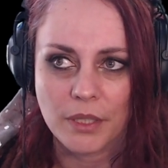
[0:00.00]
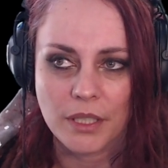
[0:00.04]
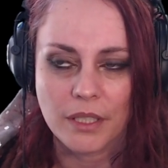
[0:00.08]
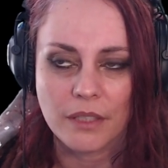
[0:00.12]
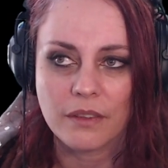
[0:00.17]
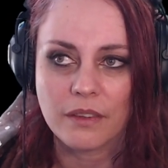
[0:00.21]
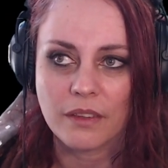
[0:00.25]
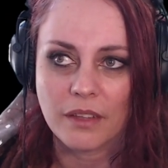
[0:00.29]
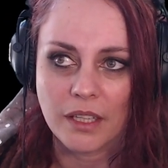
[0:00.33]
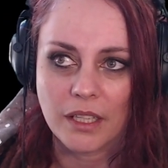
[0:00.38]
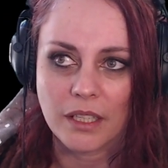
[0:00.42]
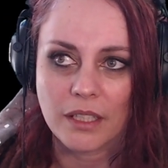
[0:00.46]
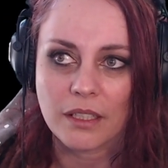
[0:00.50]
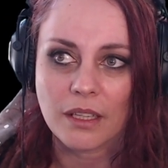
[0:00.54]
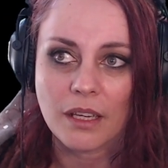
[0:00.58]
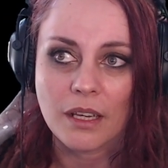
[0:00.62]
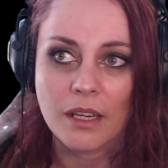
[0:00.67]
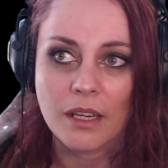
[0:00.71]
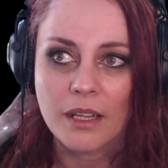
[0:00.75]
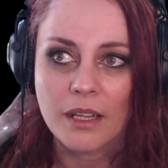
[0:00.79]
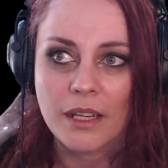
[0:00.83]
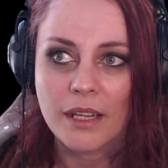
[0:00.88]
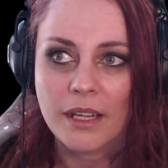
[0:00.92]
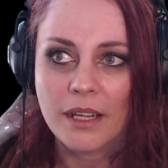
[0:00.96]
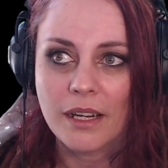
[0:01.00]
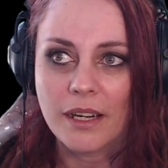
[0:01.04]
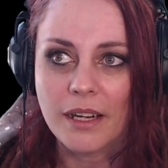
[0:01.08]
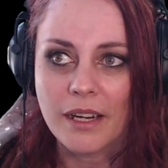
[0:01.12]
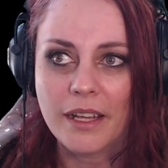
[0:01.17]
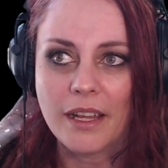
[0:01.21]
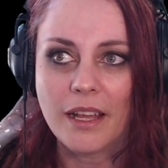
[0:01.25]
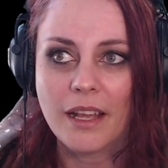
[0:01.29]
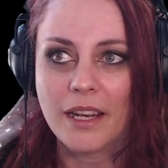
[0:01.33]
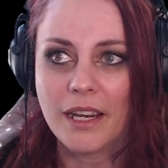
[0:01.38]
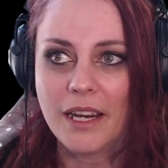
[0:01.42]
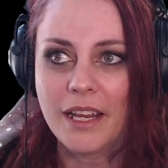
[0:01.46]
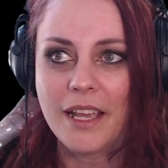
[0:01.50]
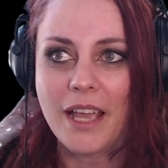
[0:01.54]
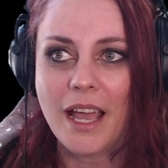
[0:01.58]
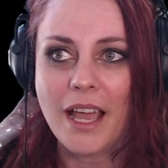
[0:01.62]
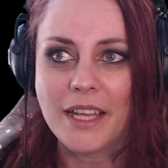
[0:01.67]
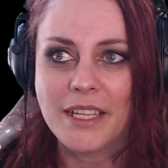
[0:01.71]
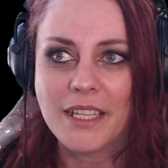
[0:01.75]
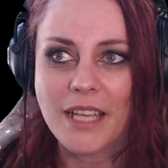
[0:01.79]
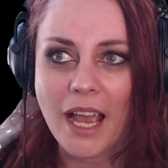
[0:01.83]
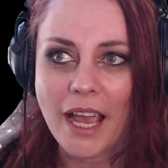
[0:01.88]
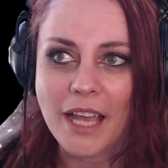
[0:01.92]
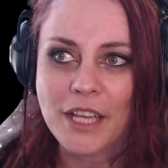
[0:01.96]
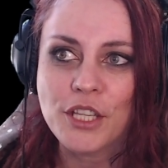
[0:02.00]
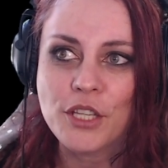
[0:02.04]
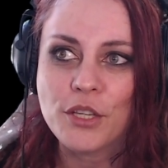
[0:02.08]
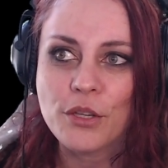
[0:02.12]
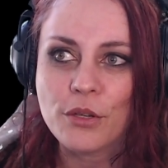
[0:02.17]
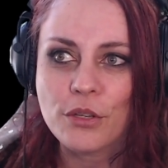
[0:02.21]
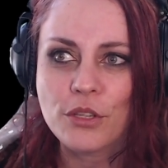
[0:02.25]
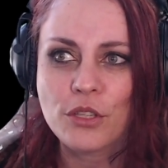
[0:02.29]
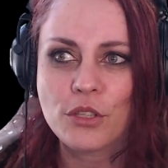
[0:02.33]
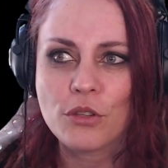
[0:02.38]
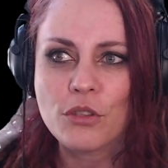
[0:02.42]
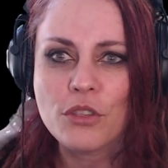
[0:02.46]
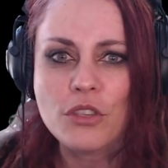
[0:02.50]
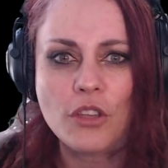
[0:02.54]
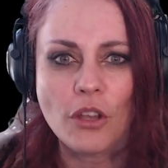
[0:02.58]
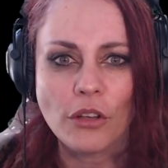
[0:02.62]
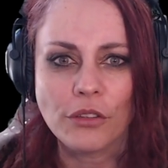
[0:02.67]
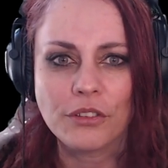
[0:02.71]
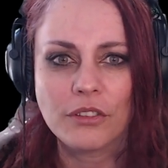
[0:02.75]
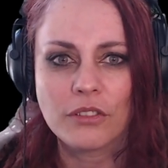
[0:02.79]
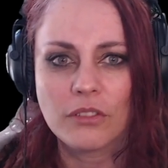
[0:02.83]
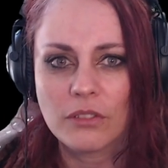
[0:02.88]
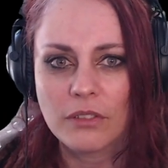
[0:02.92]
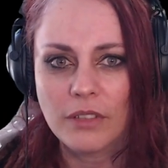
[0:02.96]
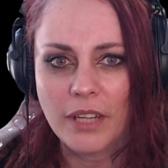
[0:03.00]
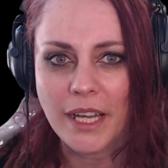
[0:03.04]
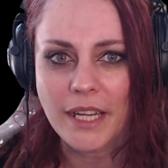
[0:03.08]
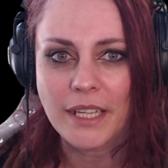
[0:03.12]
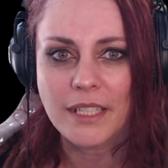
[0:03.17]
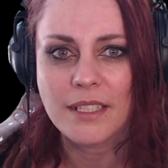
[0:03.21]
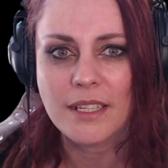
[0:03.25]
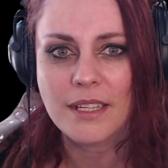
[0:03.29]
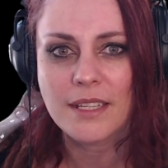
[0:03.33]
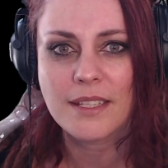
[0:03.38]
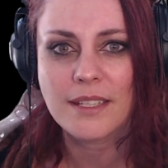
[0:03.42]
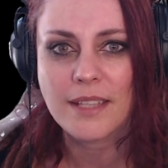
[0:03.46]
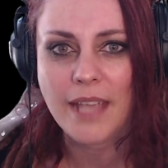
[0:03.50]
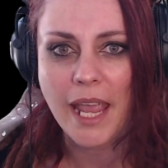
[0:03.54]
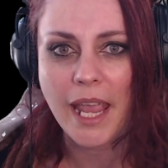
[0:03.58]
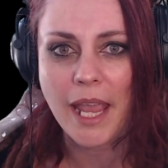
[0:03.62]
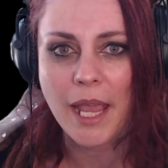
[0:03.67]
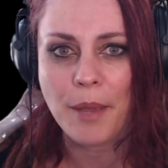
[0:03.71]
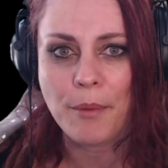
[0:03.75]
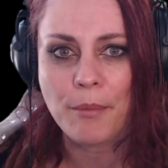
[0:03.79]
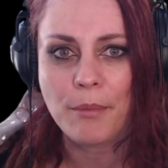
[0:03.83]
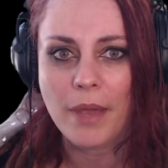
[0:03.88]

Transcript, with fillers: I think, like, I I used to not like this game,